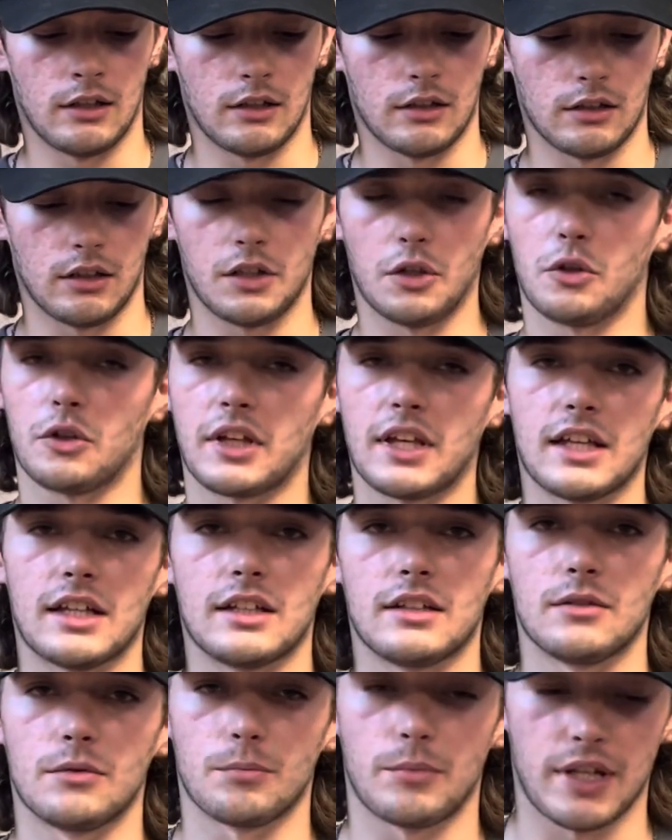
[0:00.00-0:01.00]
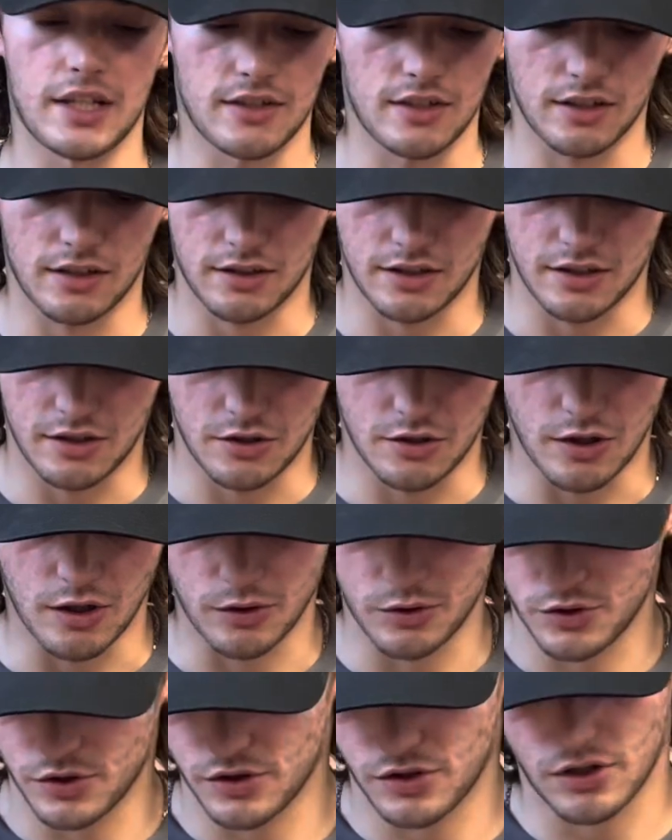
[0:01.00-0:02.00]
little kid, basically, you know,
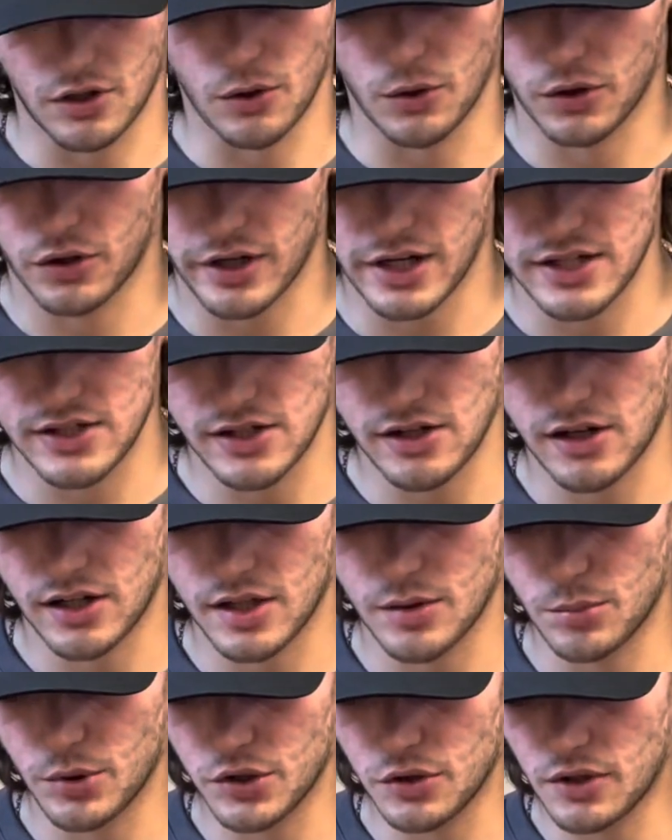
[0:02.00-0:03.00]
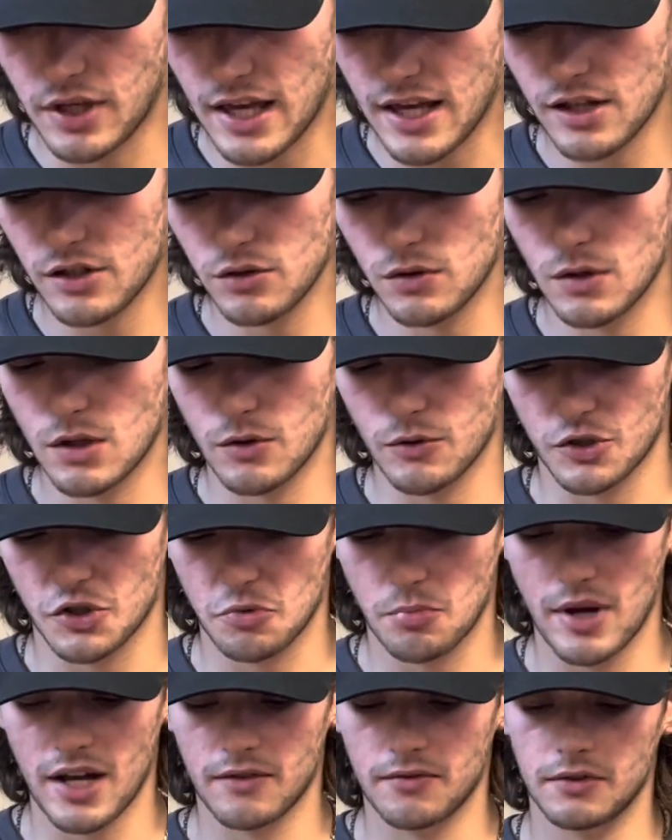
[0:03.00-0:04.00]
just going crazy on it. But you can do it
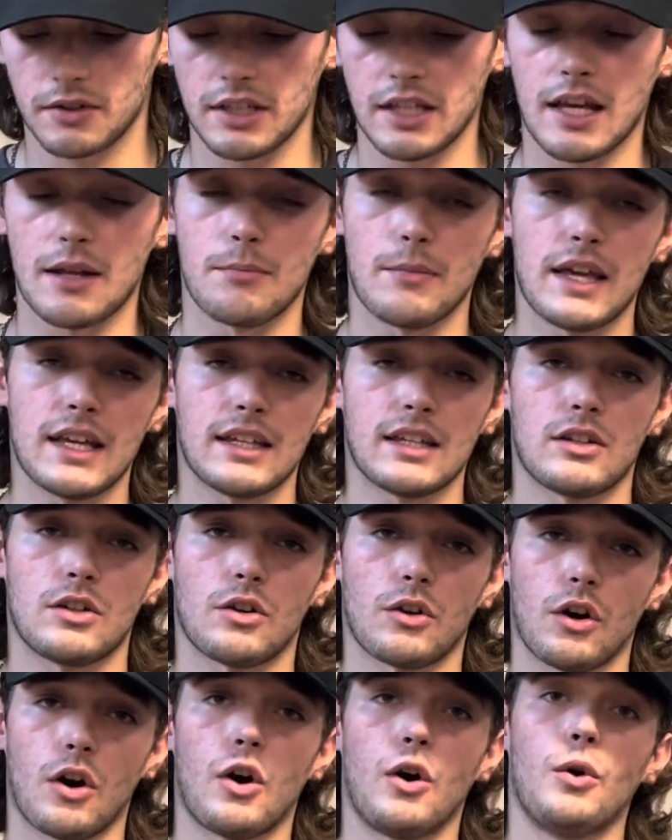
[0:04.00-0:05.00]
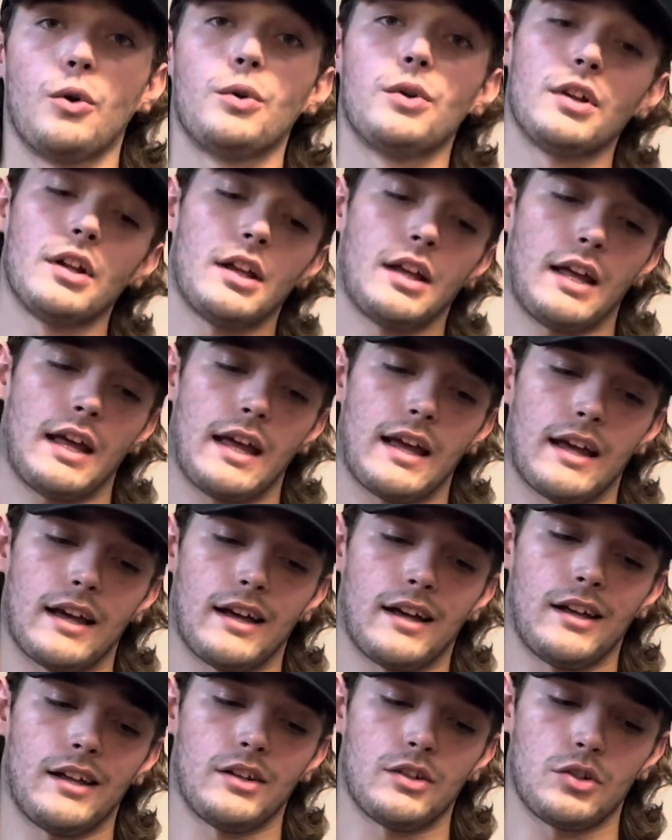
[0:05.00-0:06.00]
respectfully and make it your own
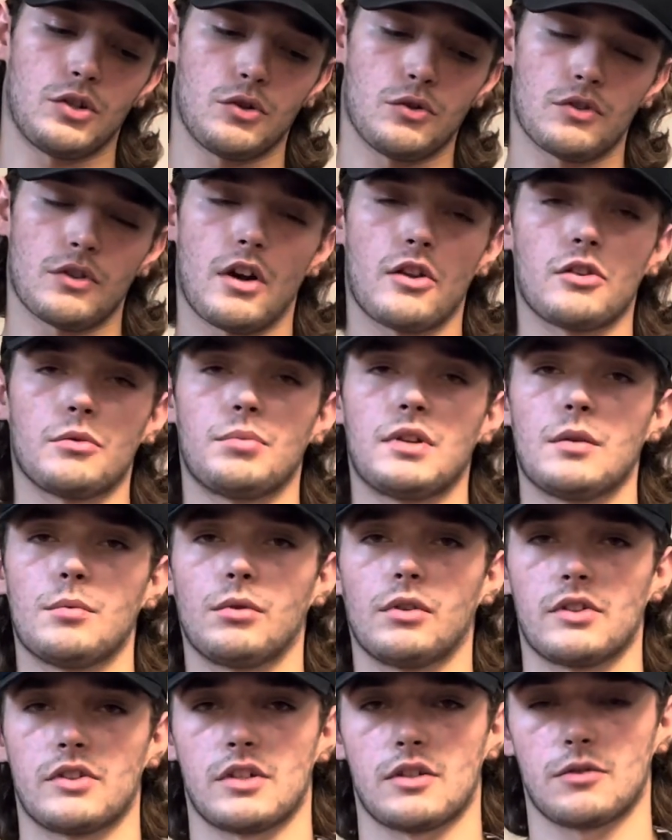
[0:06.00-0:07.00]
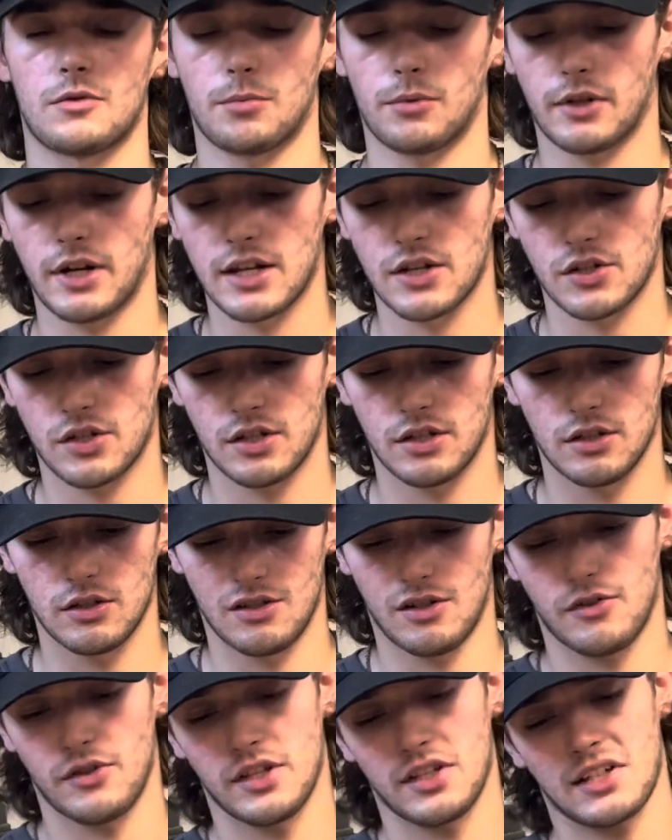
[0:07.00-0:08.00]
and use other people as inspiration. You
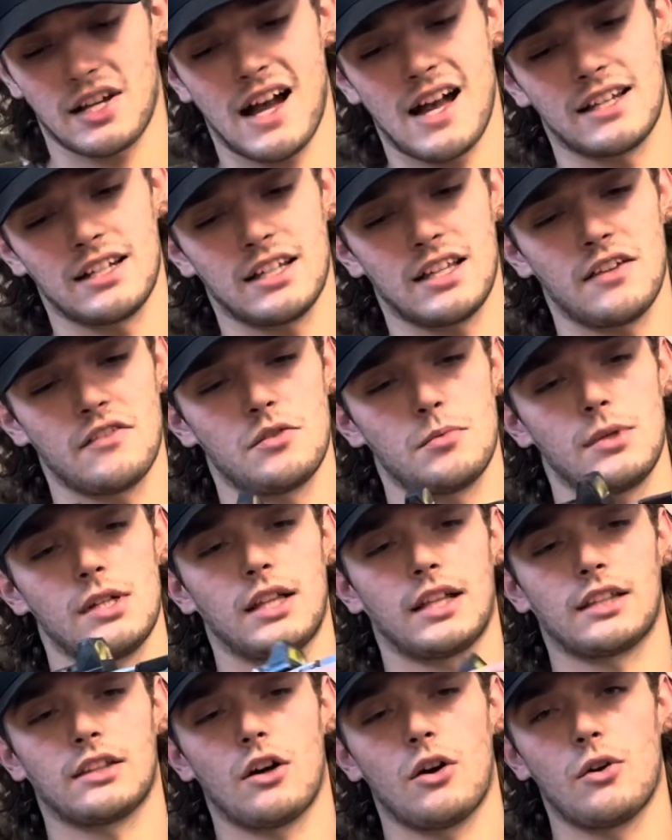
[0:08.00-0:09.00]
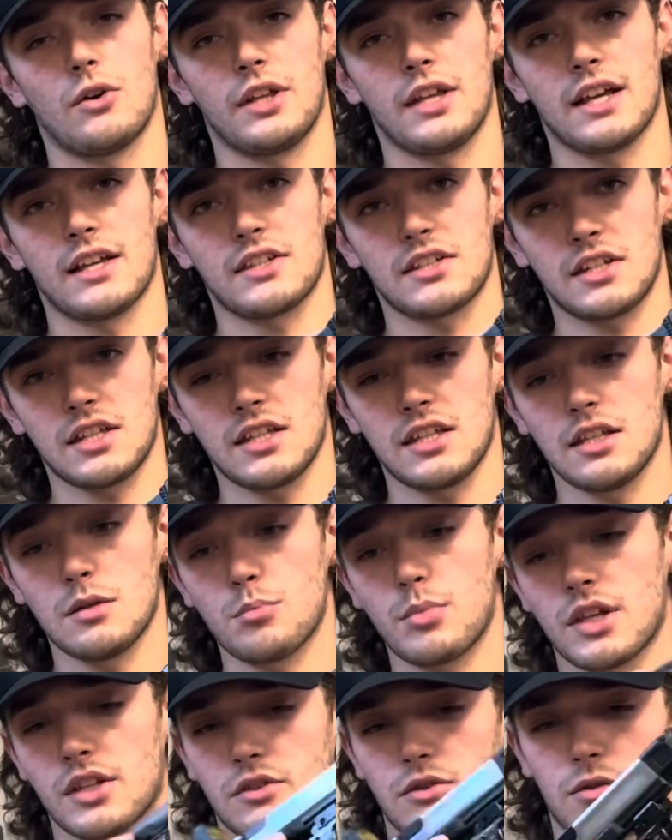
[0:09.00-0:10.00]
know, this kind of gives me like the
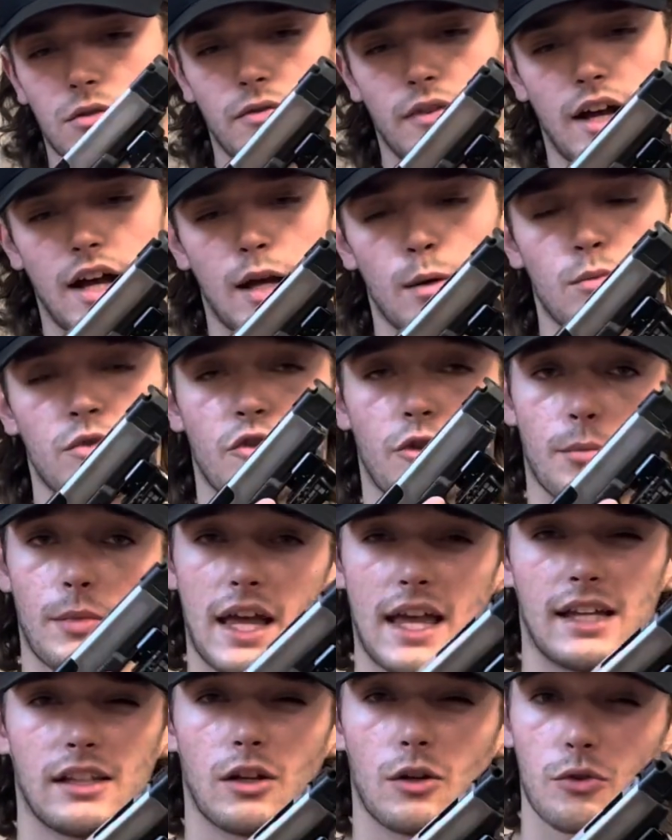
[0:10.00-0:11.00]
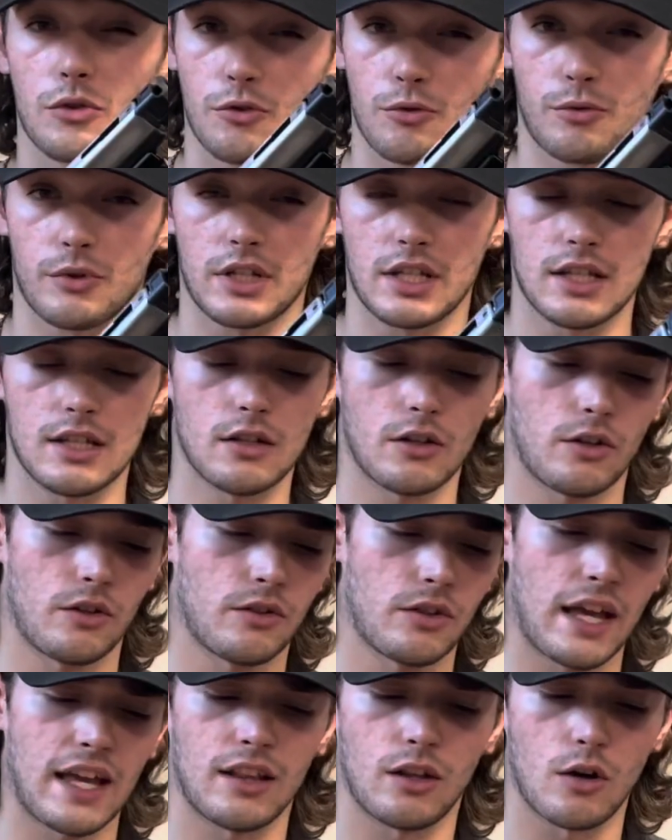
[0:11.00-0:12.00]
ODST pistol vibes from Halo 3 or
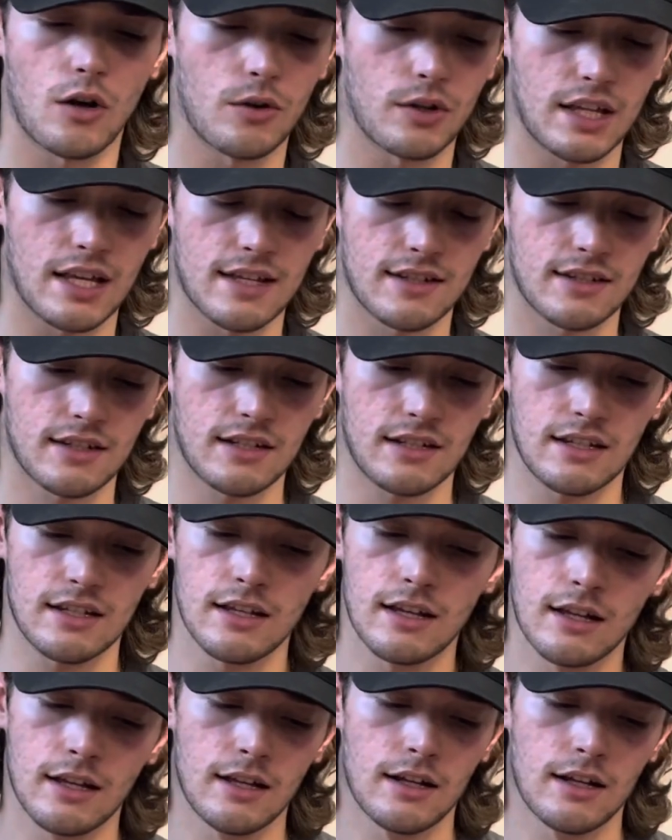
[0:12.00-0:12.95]
Halo ODST.